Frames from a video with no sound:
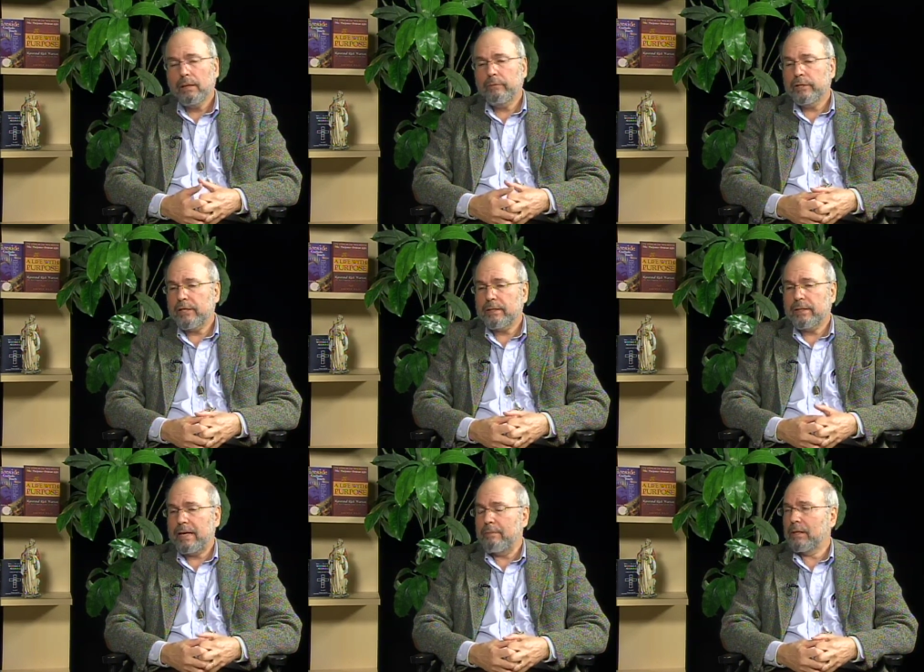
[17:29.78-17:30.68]
We're just a
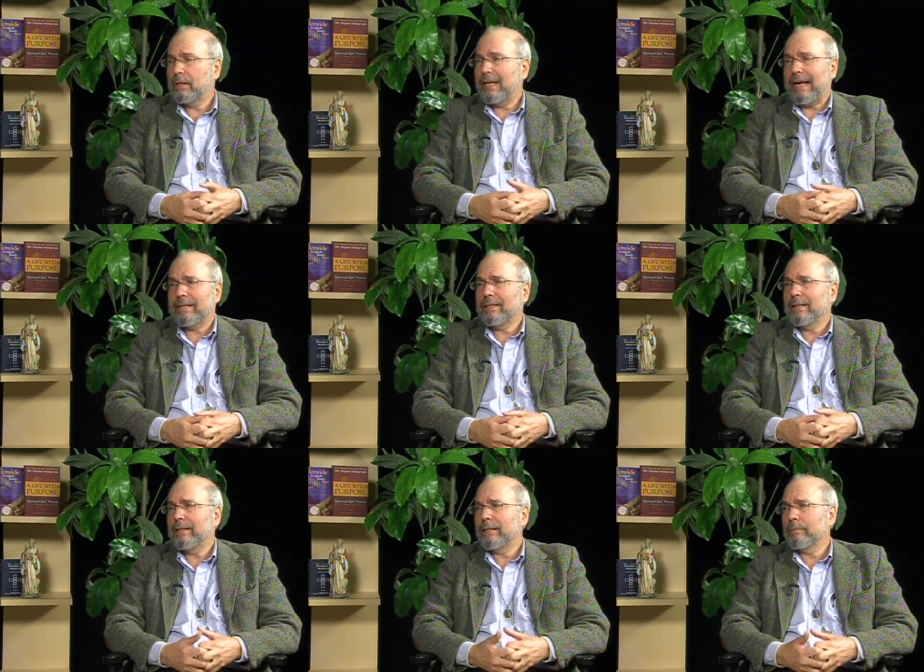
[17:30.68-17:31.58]
chemical
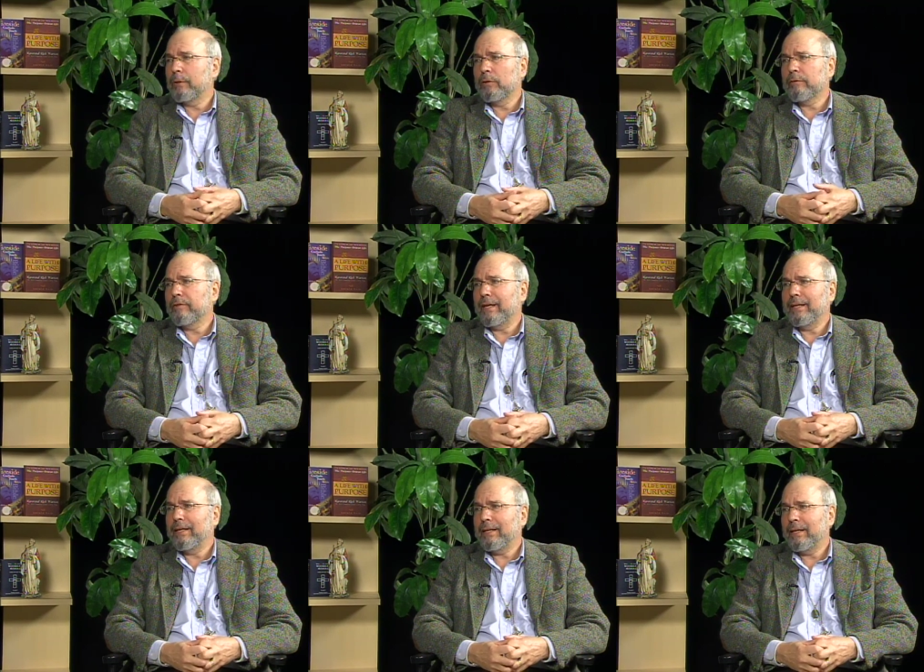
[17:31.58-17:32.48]
accident. A bolt of
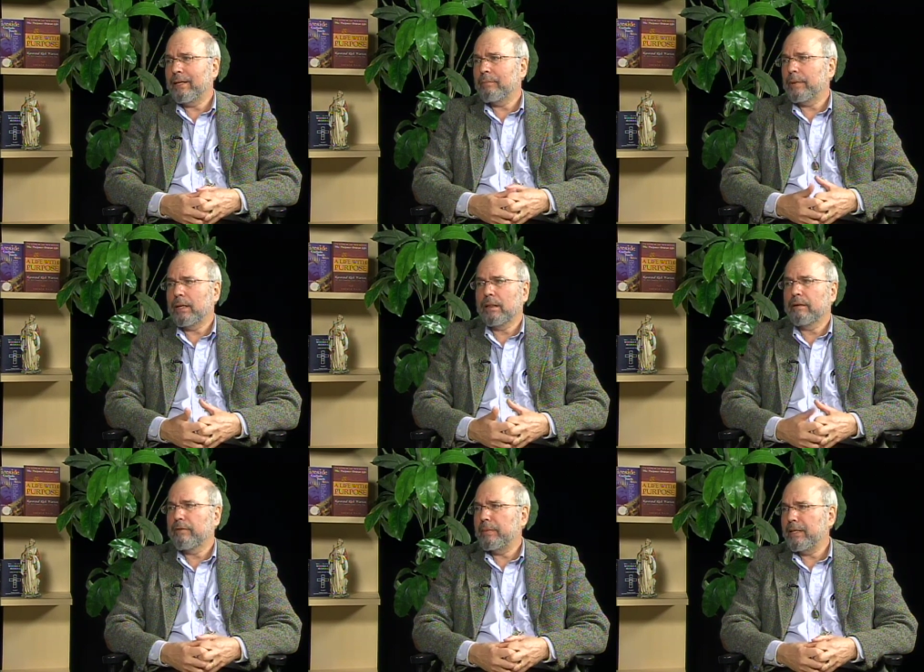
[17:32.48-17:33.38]
lightning hit a puddle
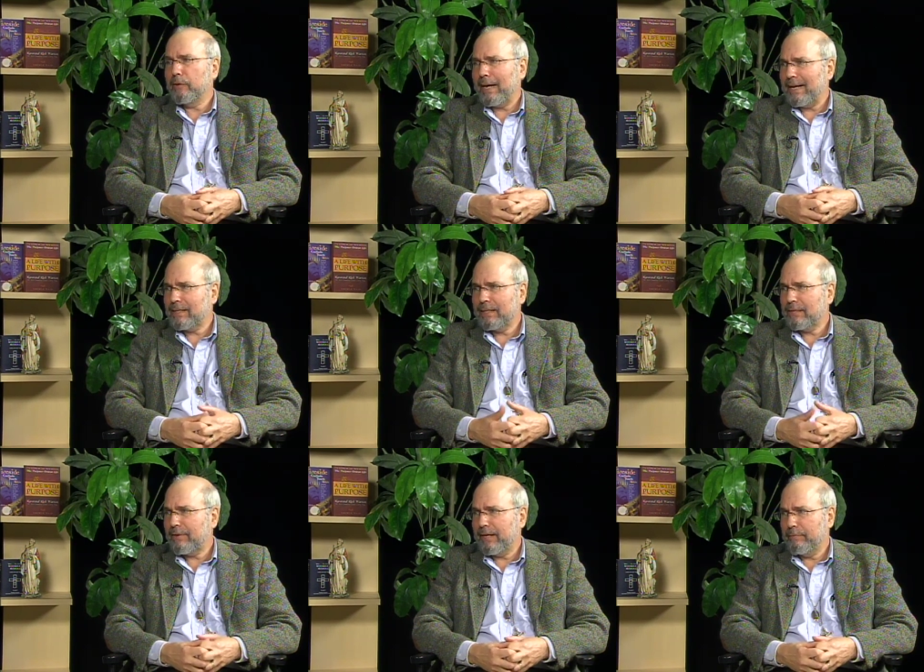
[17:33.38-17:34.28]
of amino acids
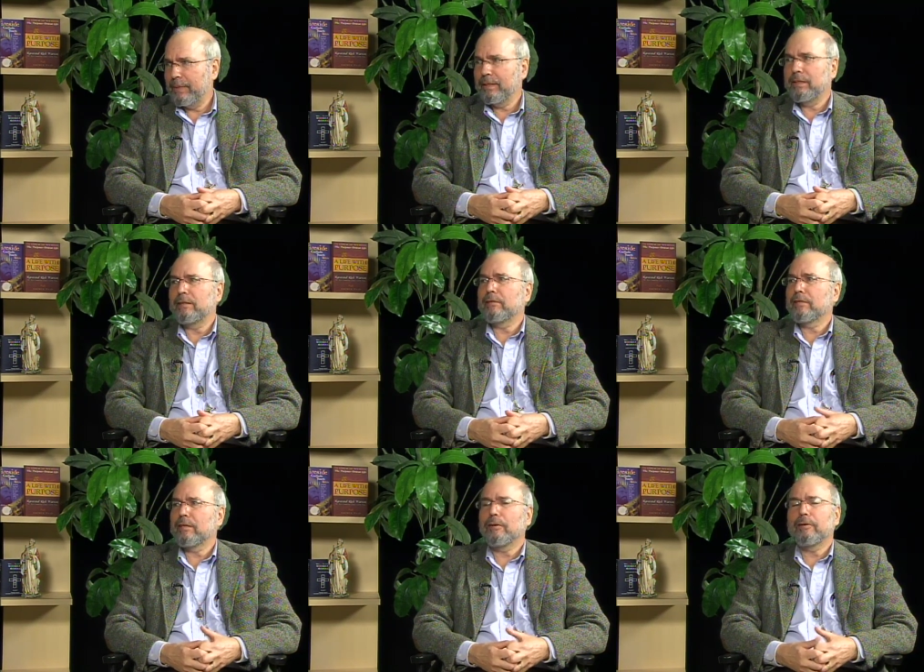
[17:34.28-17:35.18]
five billion years
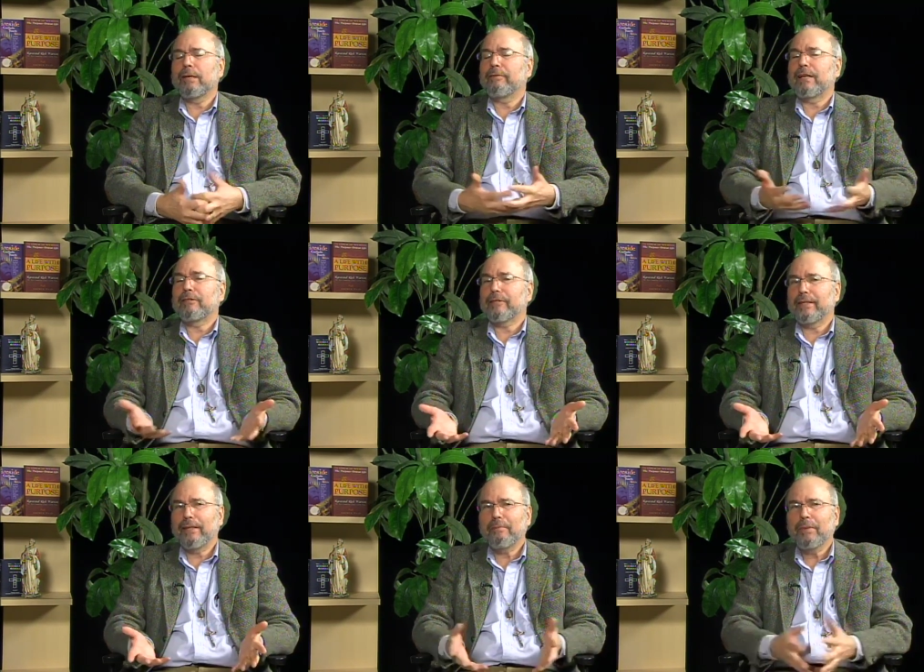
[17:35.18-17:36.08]
ago, and
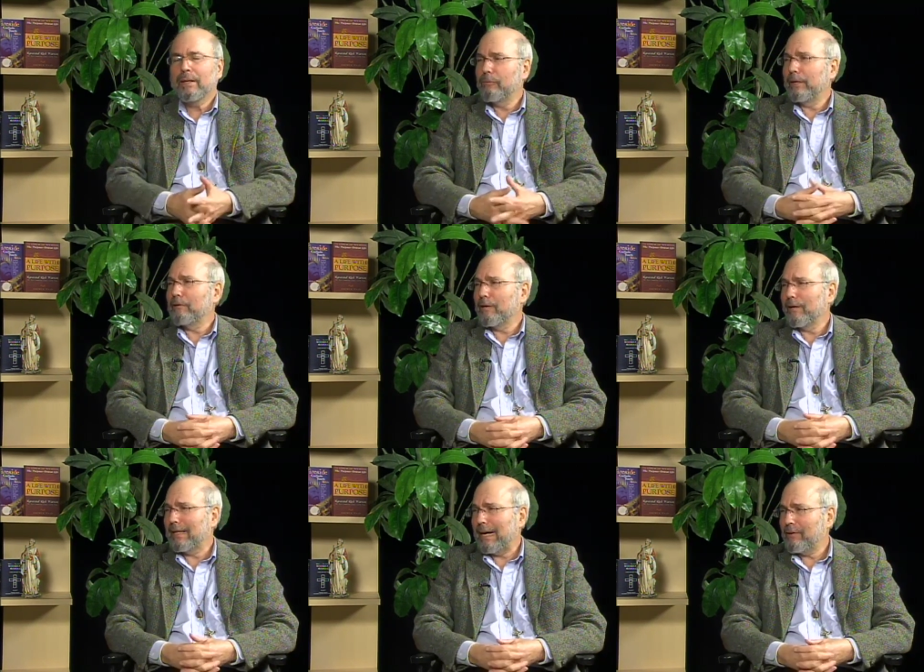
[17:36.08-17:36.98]
eventually we
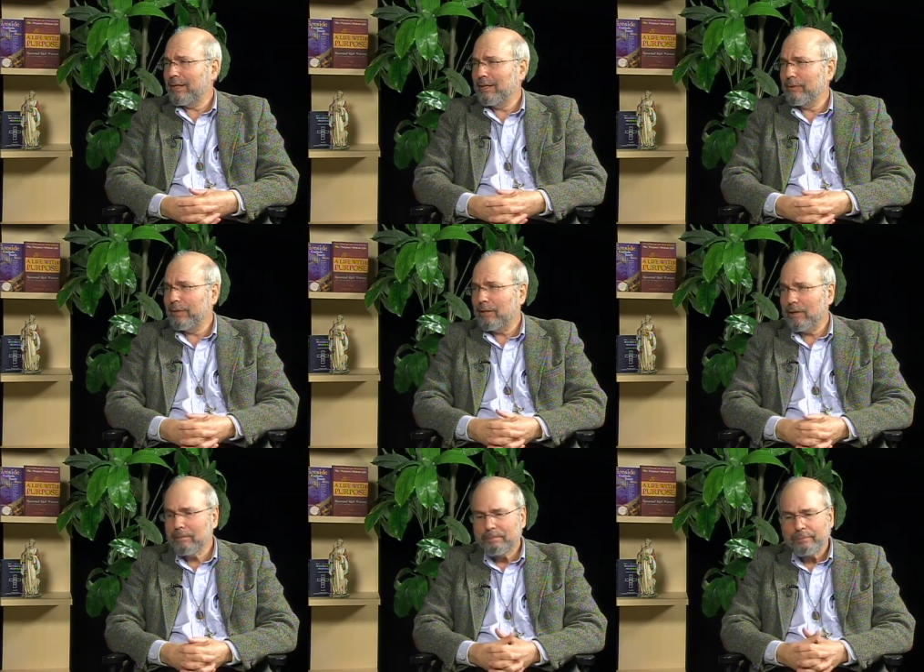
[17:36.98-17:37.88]
crawled out and here we
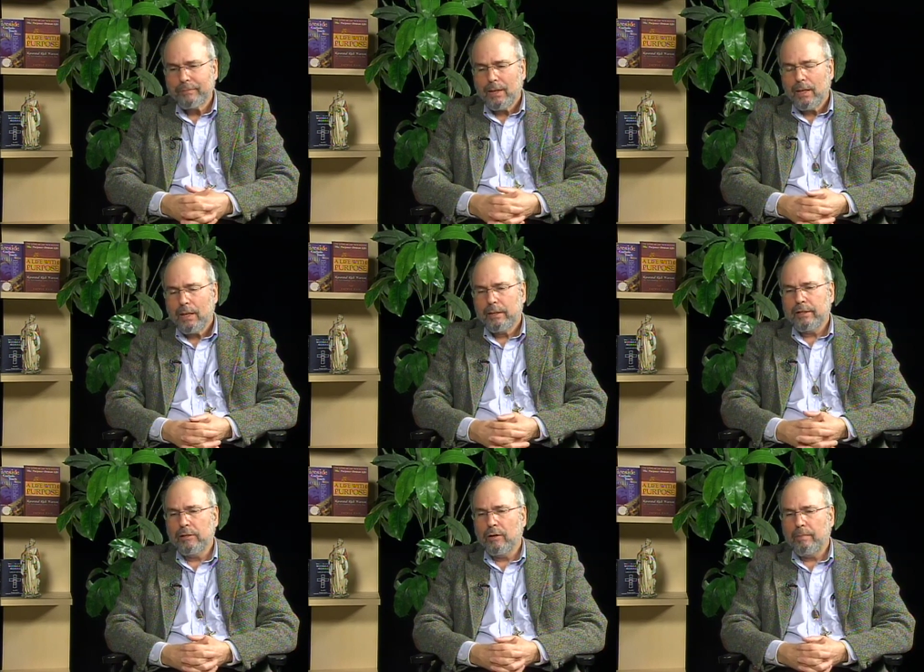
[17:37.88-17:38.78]
are.
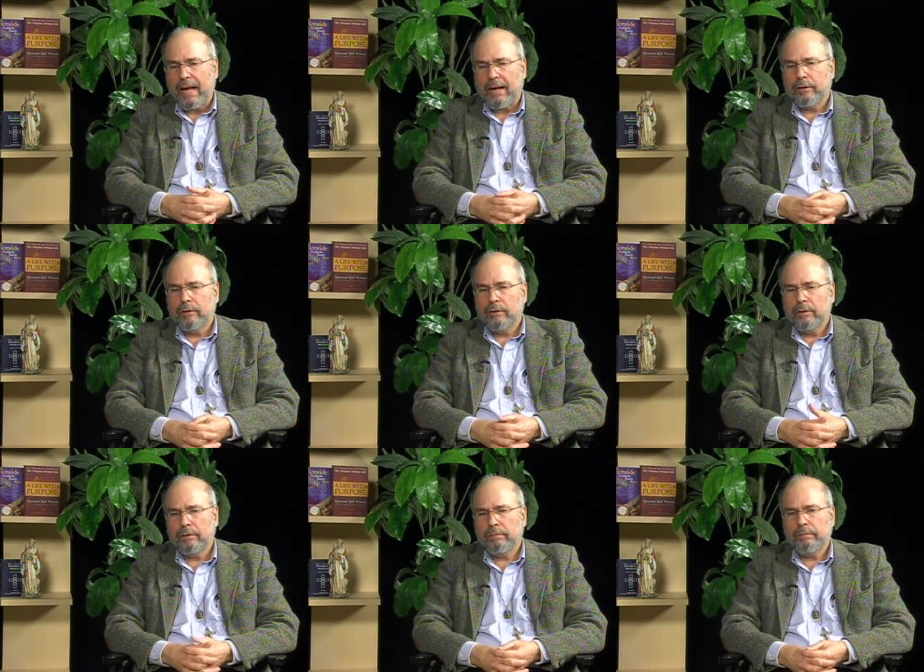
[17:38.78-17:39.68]
There's no pattern
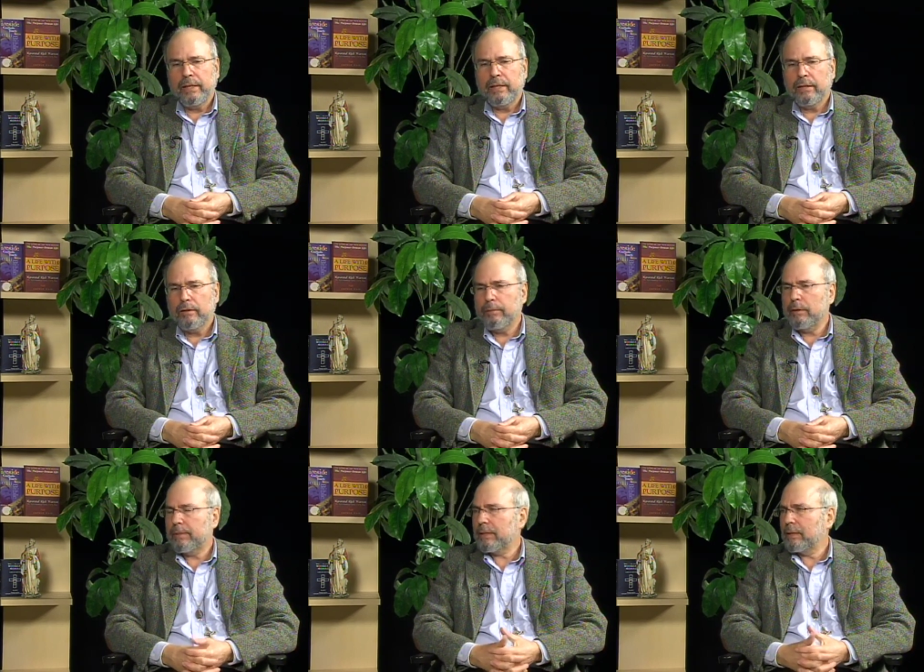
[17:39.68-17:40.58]
or meaning or
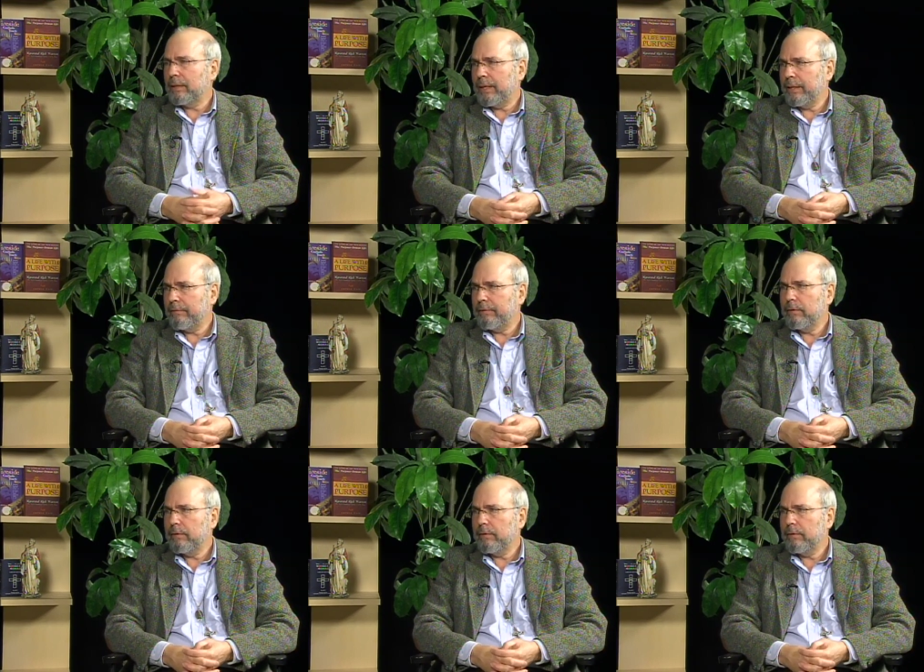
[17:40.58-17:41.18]
purpose to life.